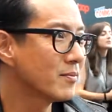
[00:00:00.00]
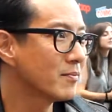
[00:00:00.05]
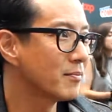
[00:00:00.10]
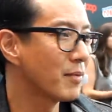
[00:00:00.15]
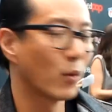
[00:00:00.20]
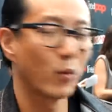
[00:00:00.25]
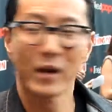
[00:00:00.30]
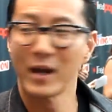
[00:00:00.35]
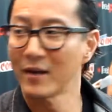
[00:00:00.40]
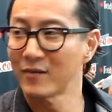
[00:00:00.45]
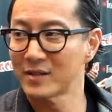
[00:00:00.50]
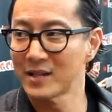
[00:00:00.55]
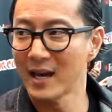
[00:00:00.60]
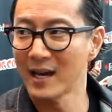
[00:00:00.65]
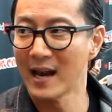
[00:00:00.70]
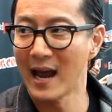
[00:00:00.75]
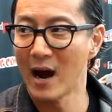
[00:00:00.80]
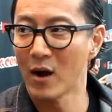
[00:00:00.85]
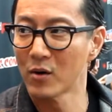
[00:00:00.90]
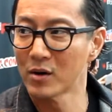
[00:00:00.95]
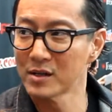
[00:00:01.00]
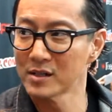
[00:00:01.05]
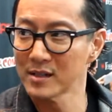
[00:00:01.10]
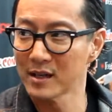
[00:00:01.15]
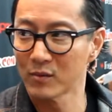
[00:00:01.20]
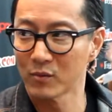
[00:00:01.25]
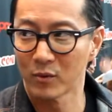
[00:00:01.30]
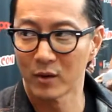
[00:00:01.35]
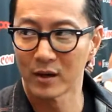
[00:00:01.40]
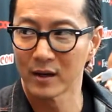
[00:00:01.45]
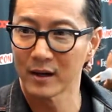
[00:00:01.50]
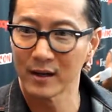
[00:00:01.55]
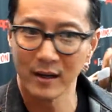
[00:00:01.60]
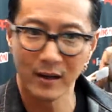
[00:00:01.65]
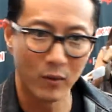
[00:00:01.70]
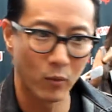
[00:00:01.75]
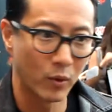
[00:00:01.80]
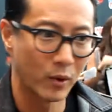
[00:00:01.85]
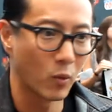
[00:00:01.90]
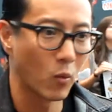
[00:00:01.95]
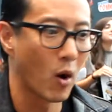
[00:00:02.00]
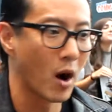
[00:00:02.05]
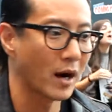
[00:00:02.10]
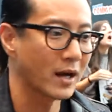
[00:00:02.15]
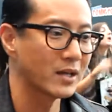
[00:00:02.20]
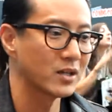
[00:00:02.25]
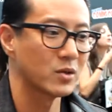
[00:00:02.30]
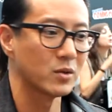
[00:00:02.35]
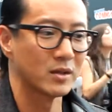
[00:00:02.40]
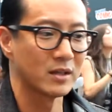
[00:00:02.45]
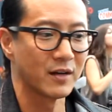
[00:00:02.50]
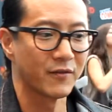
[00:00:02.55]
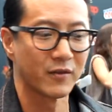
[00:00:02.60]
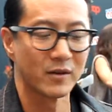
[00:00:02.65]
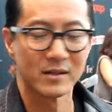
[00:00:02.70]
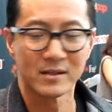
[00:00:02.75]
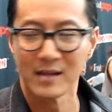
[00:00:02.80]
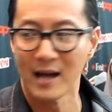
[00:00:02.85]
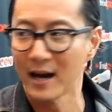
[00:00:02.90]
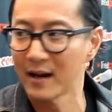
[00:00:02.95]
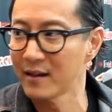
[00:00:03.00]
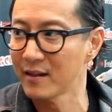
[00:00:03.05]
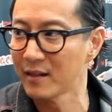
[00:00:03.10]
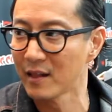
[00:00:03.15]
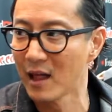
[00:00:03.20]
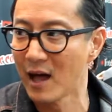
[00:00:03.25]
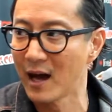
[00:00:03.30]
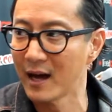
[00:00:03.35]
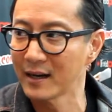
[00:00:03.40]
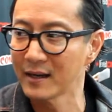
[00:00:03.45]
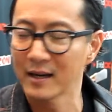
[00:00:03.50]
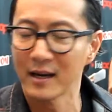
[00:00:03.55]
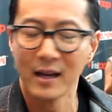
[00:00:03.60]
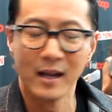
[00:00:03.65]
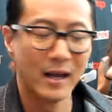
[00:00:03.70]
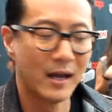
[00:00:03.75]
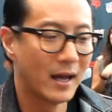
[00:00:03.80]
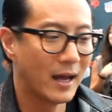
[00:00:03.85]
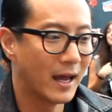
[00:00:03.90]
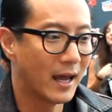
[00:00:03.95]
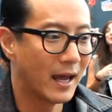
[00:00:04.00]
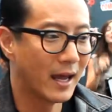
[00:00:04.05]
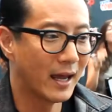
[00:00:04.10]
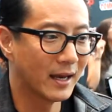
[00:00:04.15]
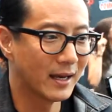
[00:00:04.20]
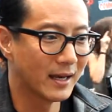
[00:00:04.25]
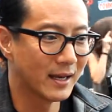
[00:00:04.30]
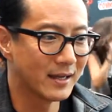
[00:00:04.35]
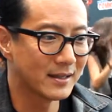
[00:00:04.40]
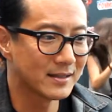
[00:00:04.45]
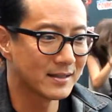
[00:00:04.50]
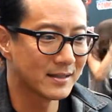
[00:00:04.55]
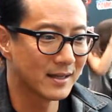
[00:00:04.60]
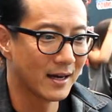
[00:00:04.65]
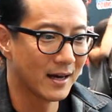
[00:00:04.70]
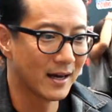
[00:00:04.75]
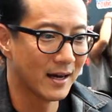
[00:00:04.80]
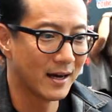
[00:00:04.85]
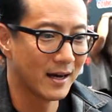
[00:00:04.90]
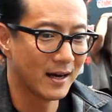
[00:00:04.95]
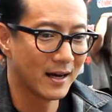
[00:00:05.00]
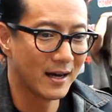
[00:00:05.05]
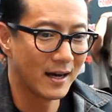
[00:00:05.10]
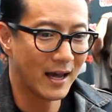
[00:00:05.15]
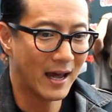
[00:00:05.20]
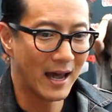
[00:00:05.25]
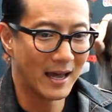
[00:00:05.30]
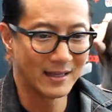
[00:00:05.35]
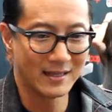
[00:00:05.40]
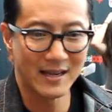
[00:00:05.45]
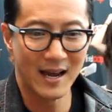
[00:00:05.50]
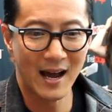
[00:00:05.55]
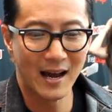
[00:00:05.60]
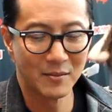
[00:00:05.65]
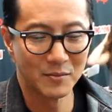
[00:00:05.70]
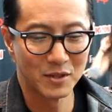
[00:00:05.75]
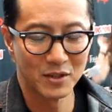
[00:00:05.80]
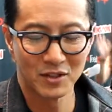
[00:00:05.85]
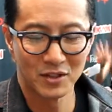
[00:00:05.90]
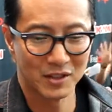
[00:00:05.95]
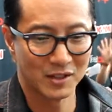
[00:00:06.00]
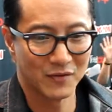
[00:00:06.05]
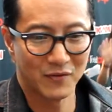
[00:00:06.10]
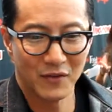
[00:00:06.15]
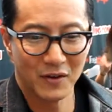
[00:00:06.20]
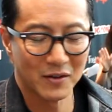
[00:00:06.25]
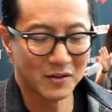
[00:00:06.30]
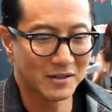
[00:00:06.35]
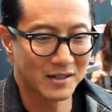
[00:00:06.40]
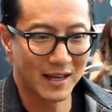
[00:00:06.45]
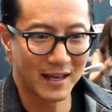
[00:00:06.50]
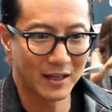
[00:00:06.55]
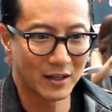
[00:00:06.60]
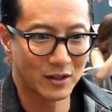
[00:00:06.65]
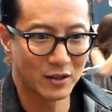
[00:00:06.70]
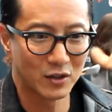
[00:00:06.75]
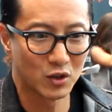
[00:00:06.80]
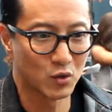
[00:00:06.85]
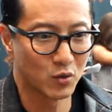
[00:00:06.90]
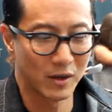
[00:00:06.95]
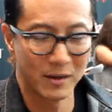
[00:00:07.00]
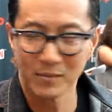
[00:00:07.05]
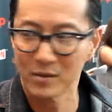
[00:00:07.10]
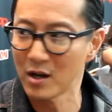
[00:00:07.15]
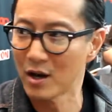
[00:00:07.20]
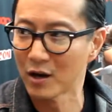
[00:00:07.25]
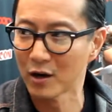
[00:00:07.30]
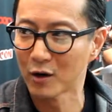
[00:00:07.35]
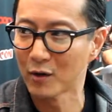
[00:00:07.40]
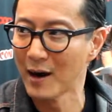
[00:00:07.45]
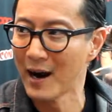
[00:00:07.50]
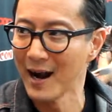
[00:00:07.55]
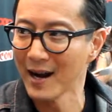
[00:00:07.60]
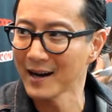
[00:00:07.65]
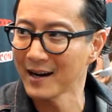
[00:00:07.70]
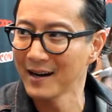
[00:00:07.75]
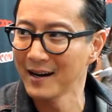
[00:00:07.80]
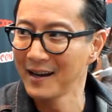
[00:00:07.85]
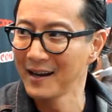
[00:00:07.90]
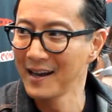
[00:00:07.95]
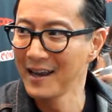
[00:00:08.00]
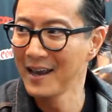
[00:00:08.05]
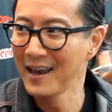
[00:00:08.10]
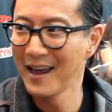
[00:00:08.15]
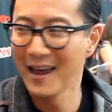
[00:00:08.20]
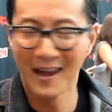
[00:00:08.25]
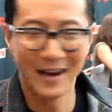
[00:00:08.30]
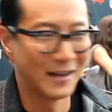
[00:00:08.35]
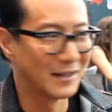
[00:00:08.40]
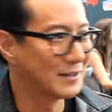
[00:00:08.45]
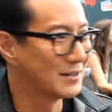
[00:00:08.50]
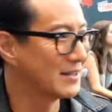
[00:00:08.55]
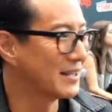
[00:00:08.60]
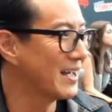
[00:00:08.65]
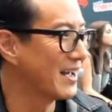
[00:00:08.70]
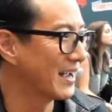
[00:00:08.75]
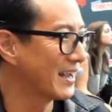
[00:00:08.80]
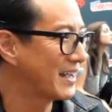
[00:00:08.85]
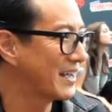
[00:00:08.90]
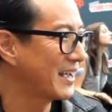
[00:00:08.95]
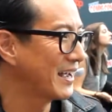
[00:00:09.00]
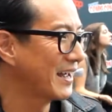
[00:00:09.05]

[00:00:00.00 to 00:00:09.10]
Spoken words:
but we have 10 hours and we walk into a different side of the line, and it's at times it just feels like dreams on crack, and it's like